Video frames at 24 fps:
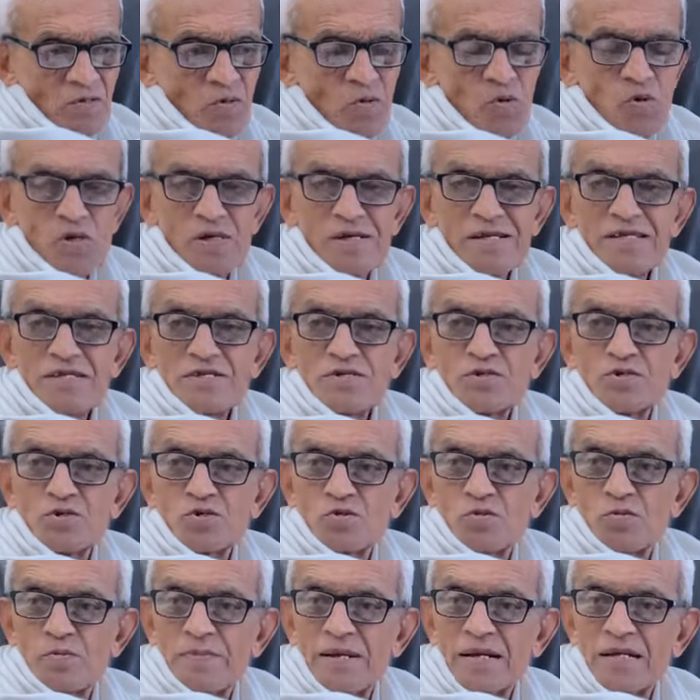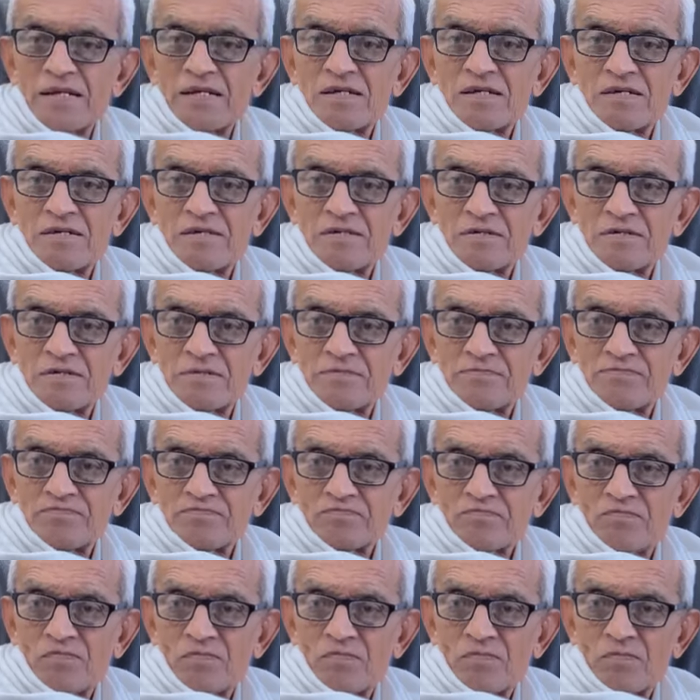old instrument.
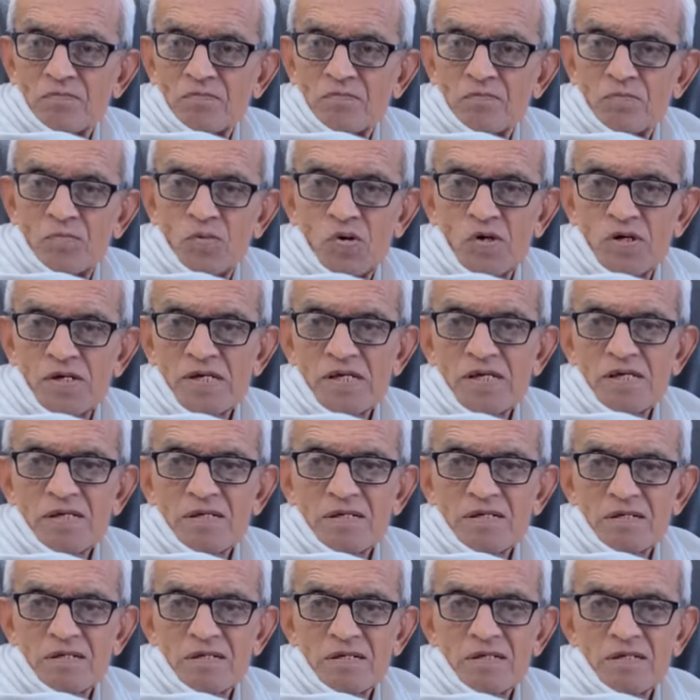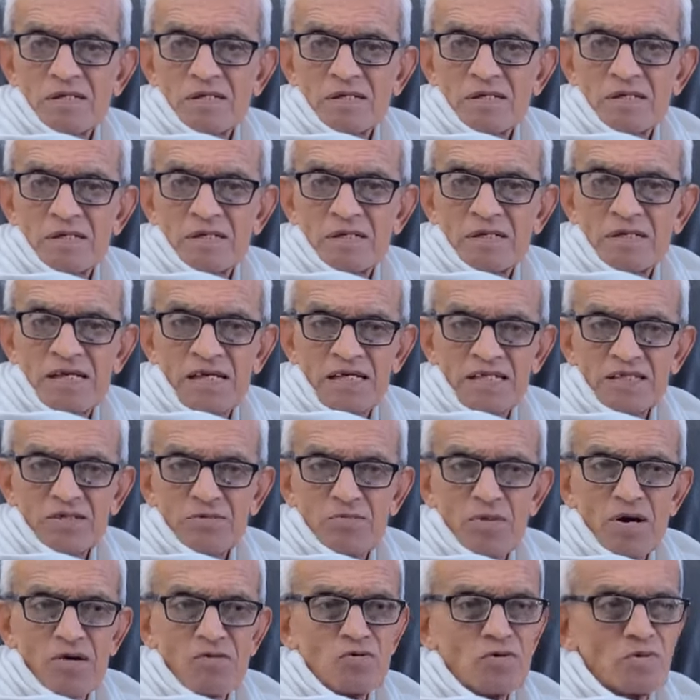Body,
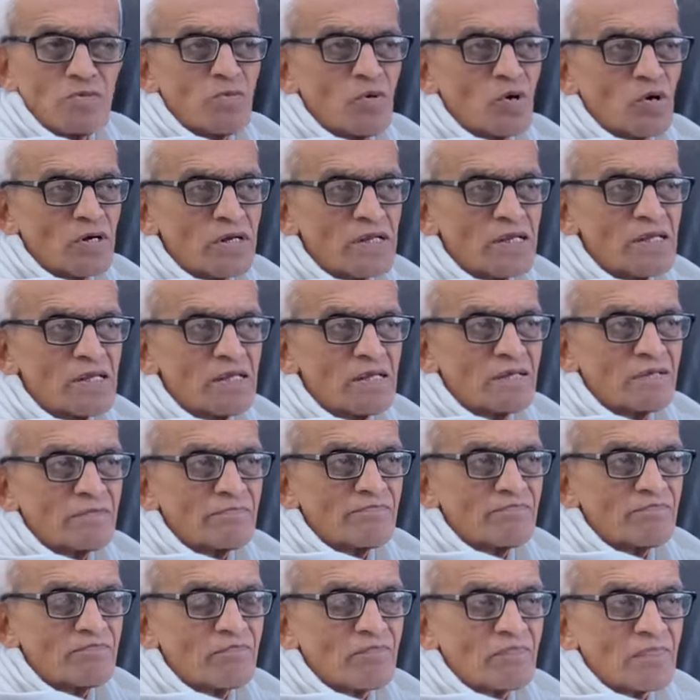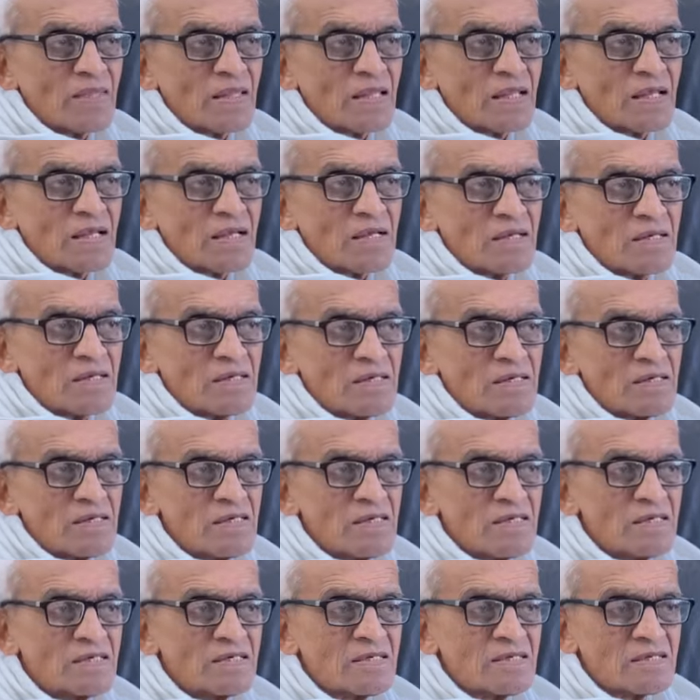death-bound body,
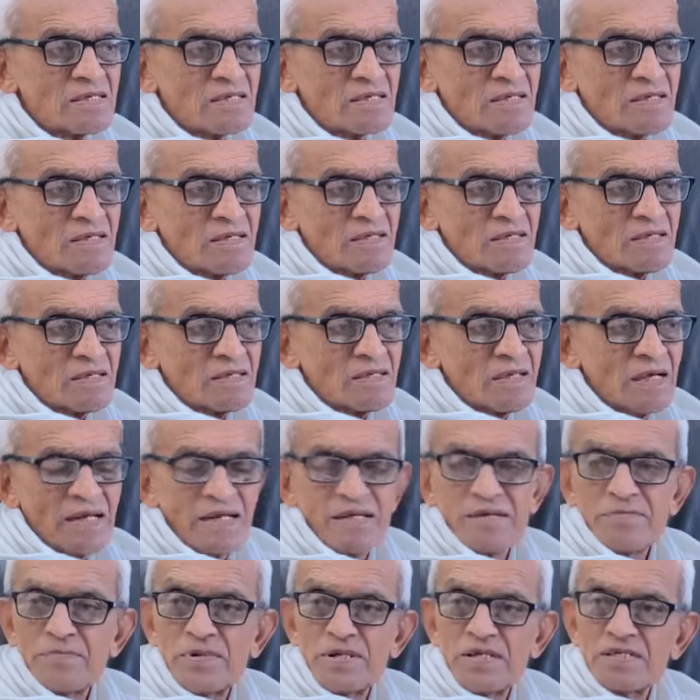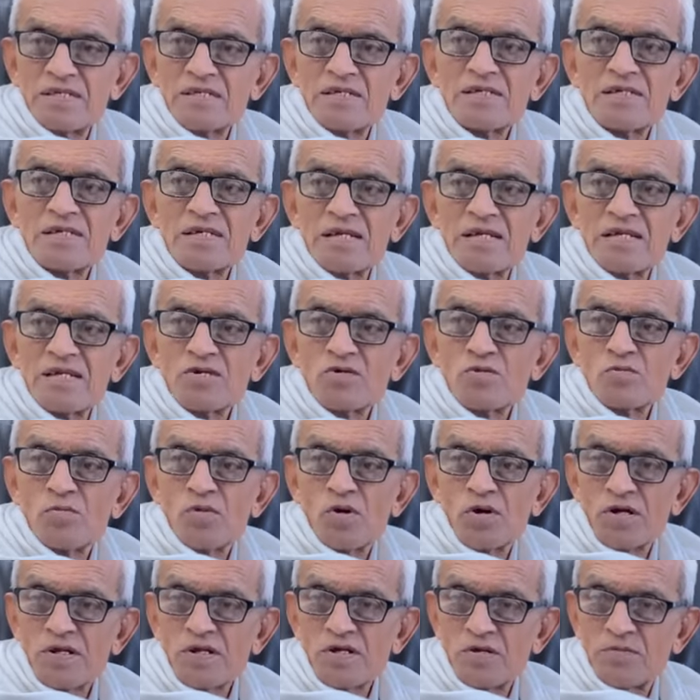is a representative
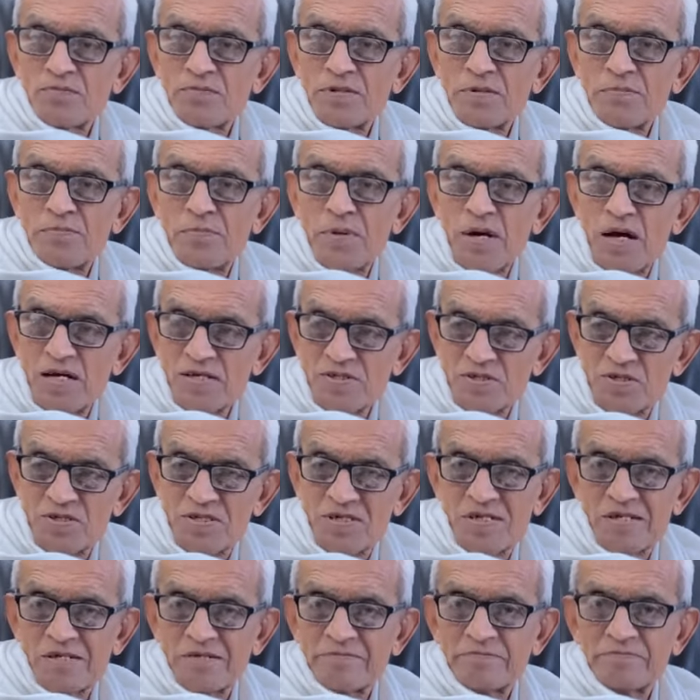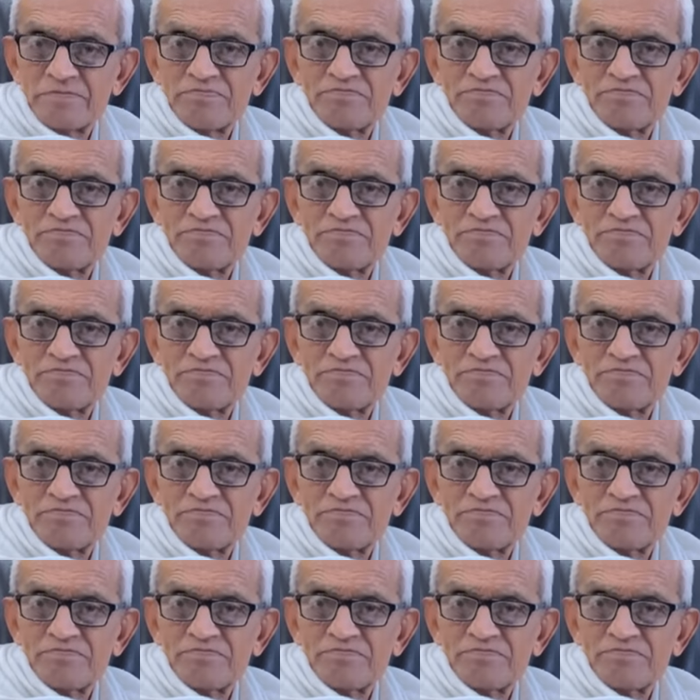body of the past.